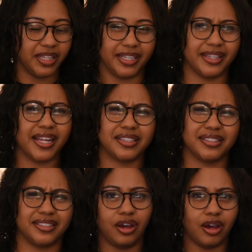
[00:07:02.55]
Like
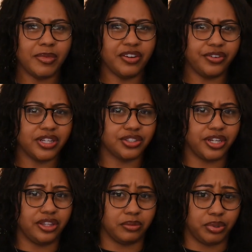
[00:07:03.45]
that's, all my friends are
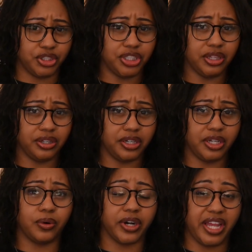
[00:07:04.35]
either pushing
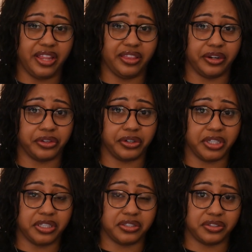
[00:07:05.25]
30 or in their
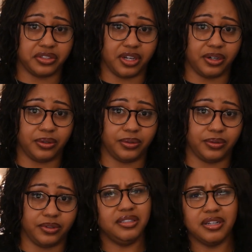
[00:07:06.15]
30s,
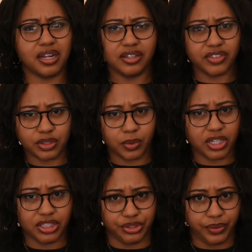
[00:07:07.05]
so none of us
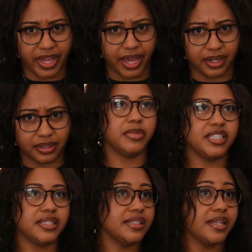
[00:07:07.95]
want to do that.
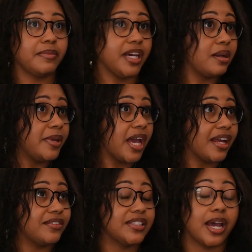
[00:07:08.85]
But since I'm gonna be
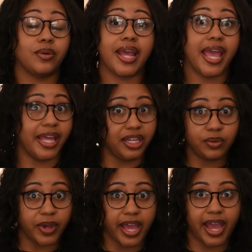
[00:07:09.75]
out of town
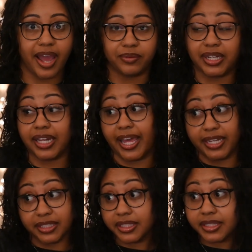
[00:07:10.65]
anyway, I would
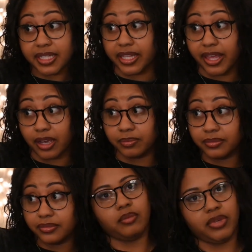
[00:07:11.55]
like to see
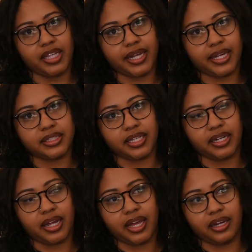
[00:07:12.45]
them. But like I
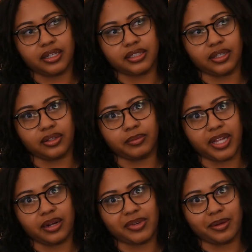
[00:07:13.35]
said, I gotta tell them
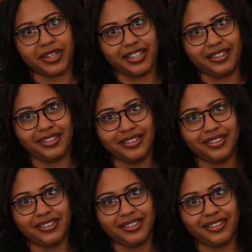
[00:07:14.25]
that I'm coming.